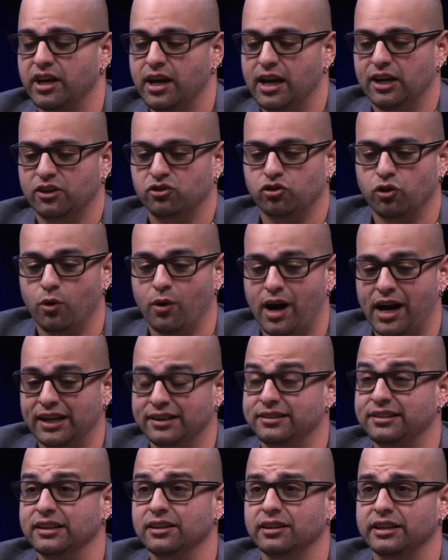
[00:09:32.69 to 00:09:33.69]
And so
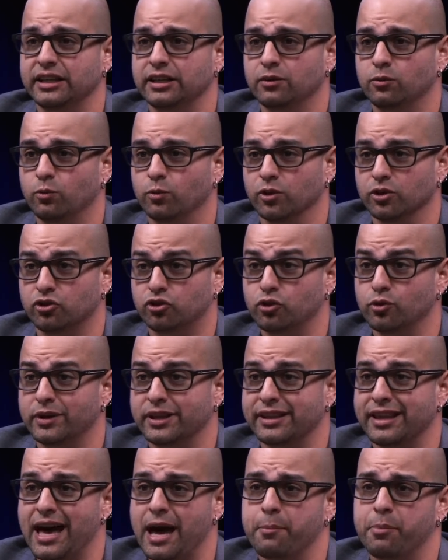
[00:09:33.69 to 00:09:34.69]
ideally, we're
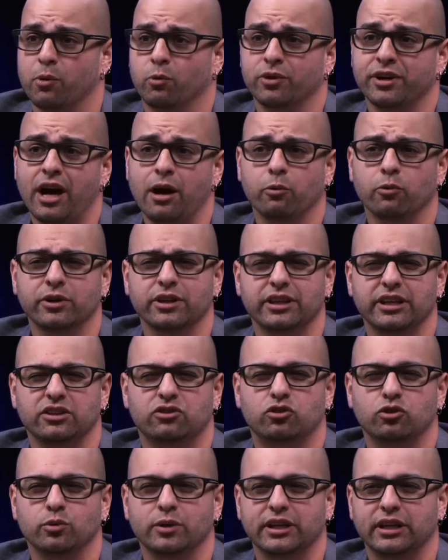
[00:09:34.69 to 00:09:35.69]
doing that, but we're not really
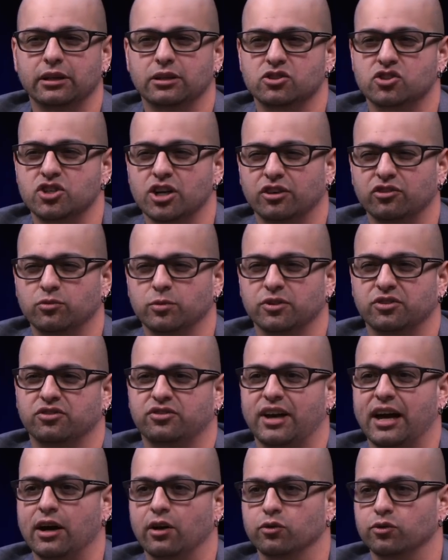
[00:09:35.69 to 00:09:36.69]
doing it just with
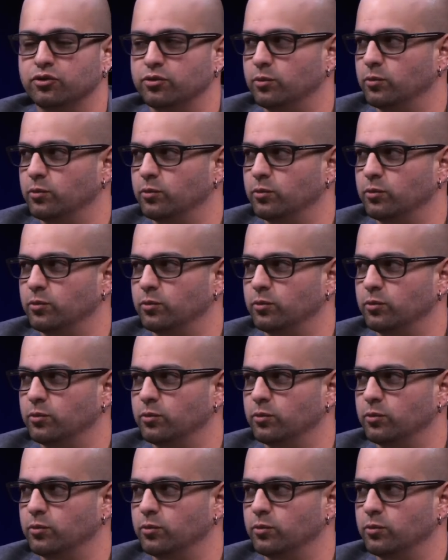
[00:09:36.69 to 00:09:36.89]
sound.